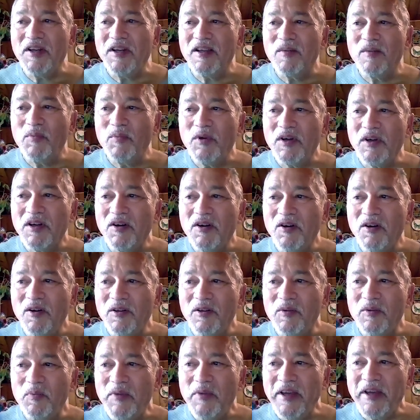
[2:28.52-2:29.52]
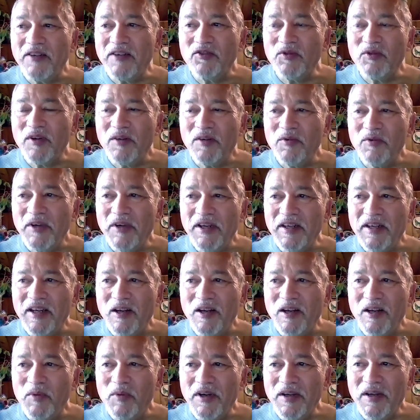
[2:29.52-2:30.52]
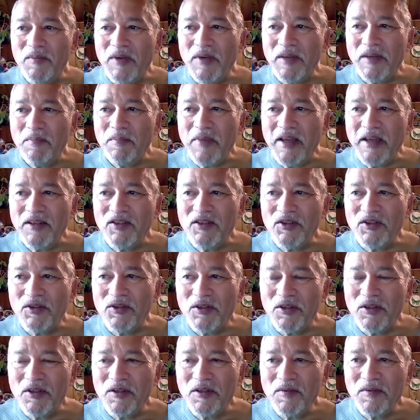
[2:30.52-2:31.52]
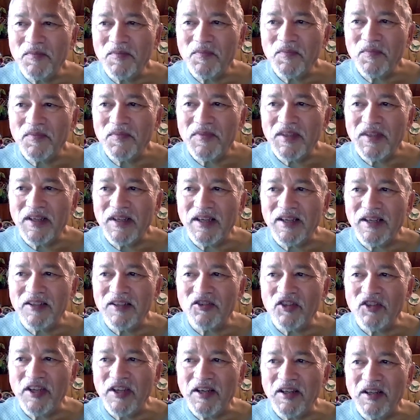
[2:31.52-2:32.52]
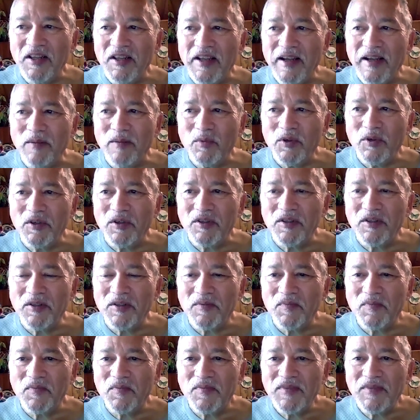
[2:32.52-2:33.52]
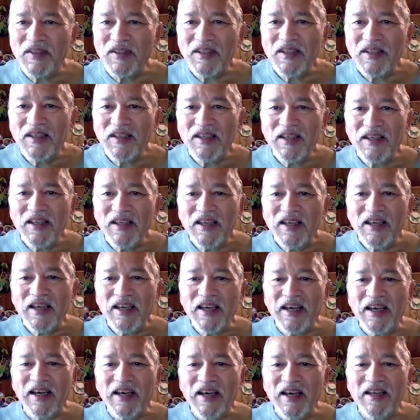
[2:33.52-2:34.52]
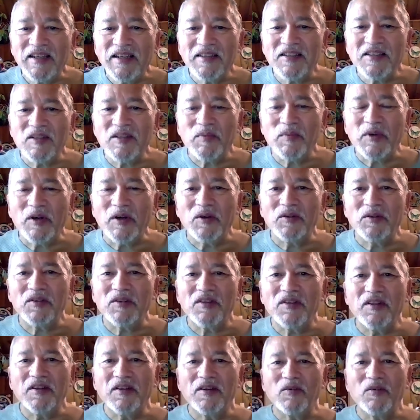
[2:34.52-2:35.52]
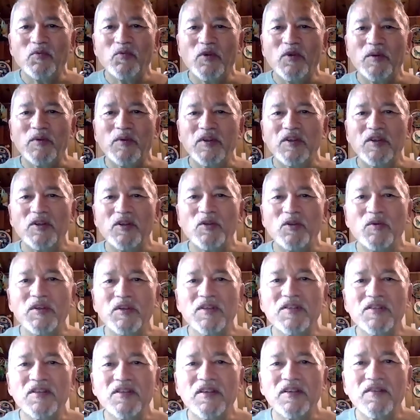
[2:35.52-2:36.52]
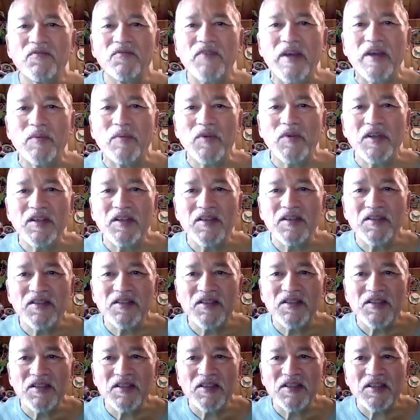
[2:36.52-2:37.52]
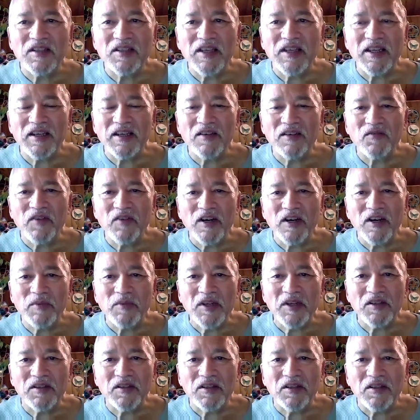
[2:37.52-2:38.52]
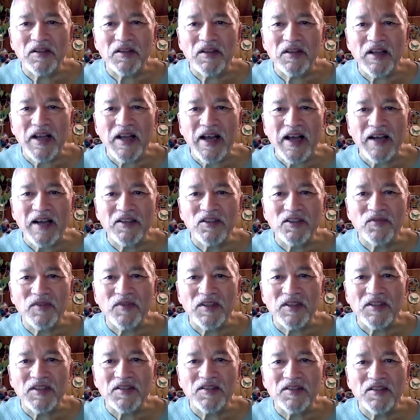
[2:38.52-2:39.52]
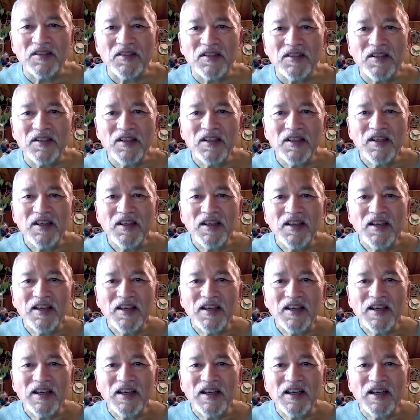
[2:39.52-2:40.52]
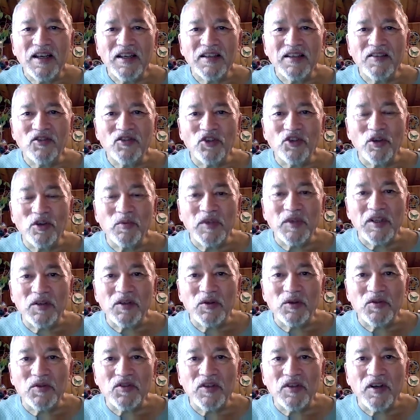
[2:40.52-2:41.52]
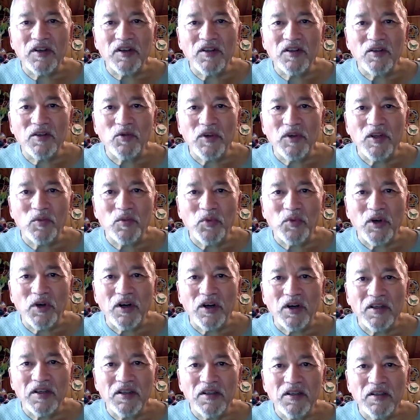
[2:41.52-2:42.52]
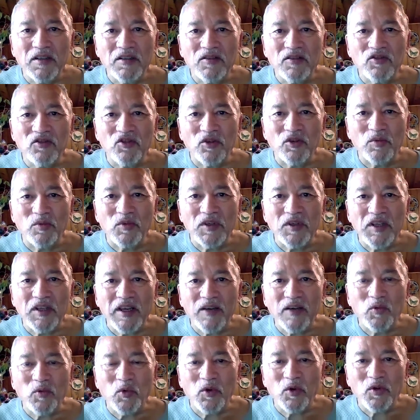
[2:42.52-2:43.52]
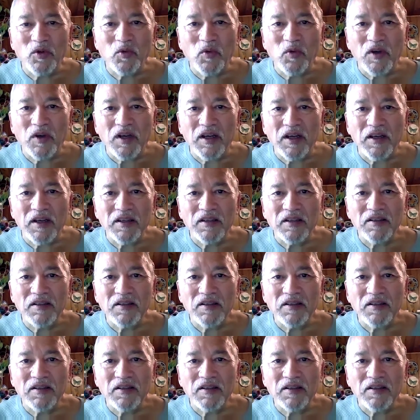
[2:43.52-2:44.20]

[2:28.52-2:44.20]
a book called Petra right now by my mentor, uh, Shaena Lambert. And it's about the woman who was a feminist and environmental activist uh, in Germany who started the Green Party in Germany and worldwide